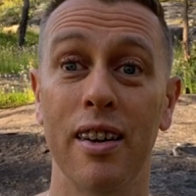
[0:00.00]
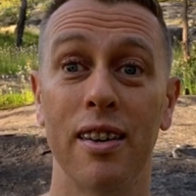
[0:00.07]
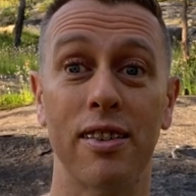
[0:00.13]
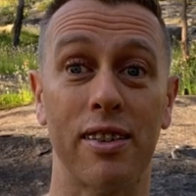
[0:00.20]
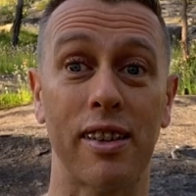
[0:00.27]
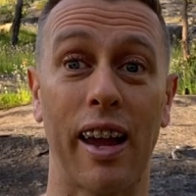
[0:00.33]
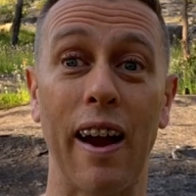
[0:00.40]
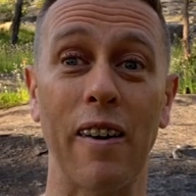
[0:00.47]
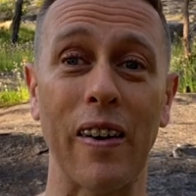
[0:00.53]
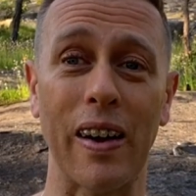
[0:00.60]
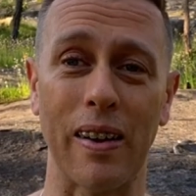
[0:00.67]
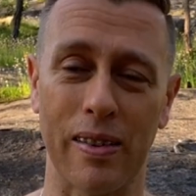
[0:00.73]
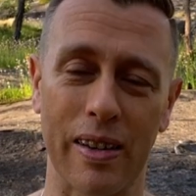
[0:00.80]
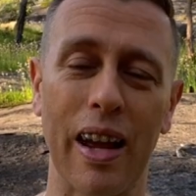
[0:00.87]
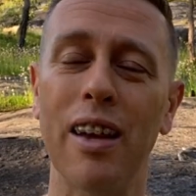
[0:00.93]

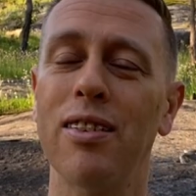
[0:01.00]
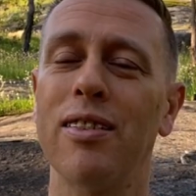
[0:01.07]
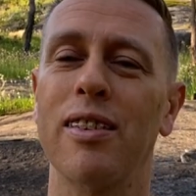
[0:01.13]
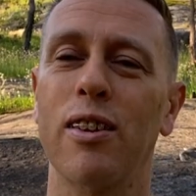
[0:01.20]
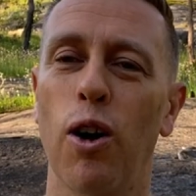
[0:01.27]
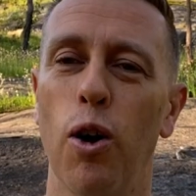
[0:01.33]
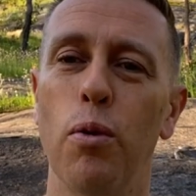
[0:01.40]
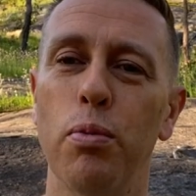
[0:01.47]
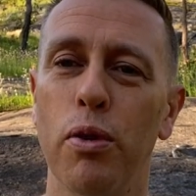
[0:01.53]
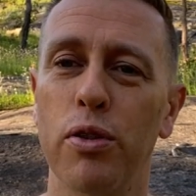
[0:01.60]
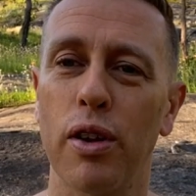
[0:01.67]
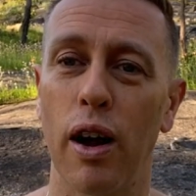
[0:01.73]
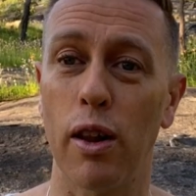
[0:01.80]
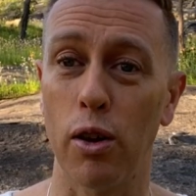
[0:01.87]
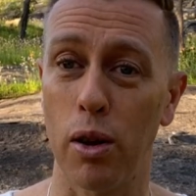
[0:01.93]
Scary. Yes,
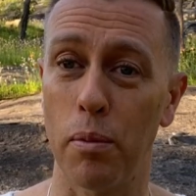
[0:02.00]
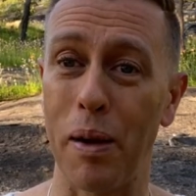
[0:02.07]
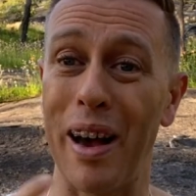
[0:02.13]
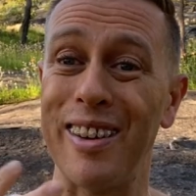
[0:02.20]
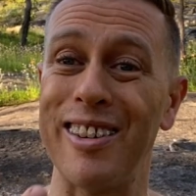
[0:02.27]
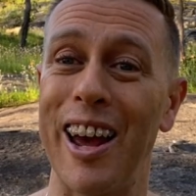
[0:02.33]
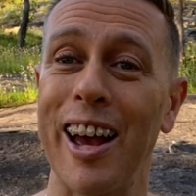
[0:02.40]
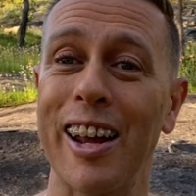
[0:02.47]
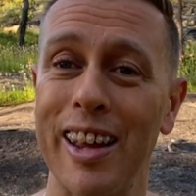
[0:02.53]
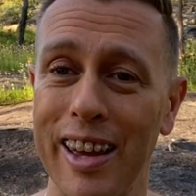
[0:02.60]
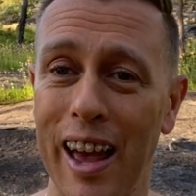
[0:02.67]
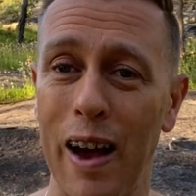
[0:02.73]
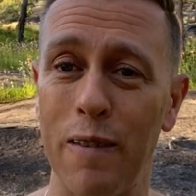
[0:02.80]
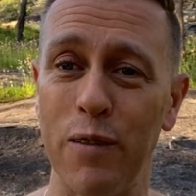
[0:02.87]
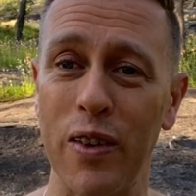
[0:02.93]
cobras are about
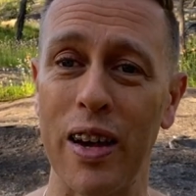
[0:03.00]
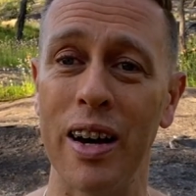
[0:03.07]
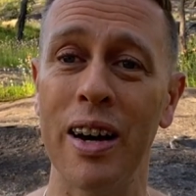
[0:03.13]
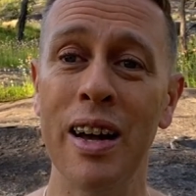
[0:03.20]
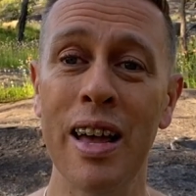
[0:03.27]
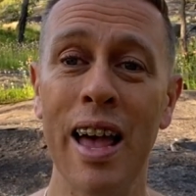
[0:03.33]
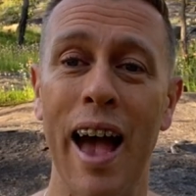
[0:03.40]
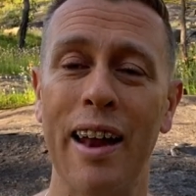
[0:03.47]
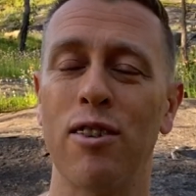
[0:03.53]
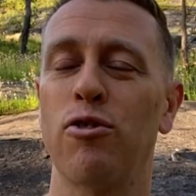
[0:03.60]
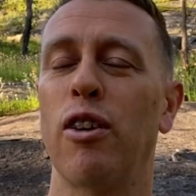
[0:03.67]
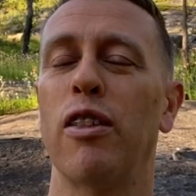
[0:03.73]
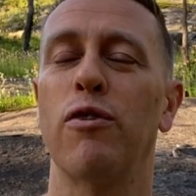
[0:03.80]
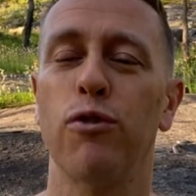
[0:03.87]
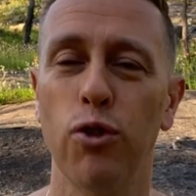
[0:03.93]
tackling our fear and
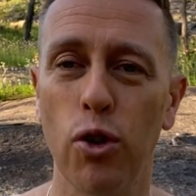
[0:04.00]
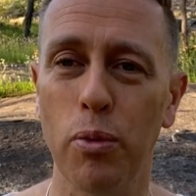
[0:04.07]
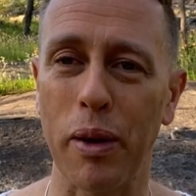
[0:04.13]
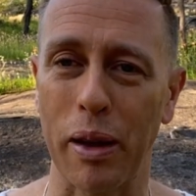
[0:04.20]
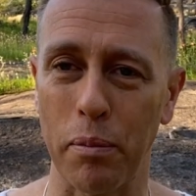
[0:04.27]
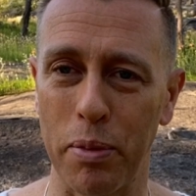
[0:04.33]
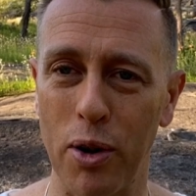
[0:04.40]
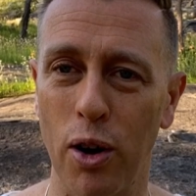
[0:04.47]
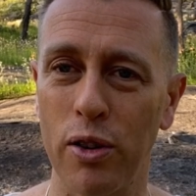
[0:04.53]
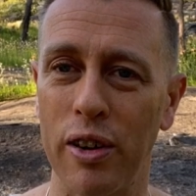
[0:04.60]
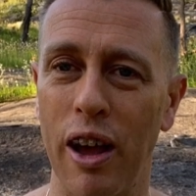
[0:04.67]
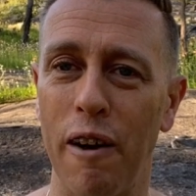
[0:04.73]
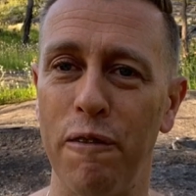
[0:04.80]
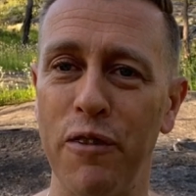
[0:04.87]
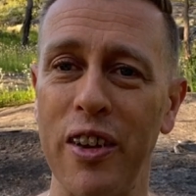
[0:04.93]
transforming
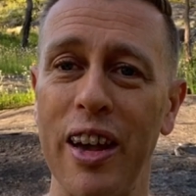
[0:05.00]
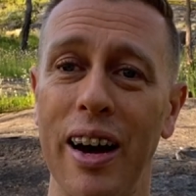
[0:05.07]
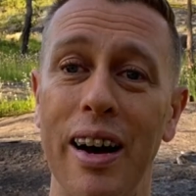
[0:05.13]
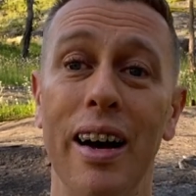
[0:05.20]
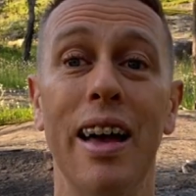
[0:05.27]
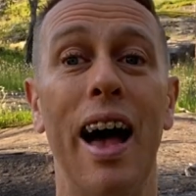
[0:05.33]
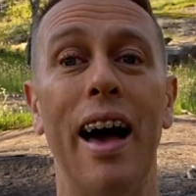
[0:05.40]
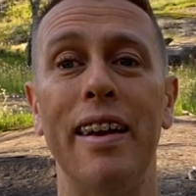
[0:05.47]
beyond our fear.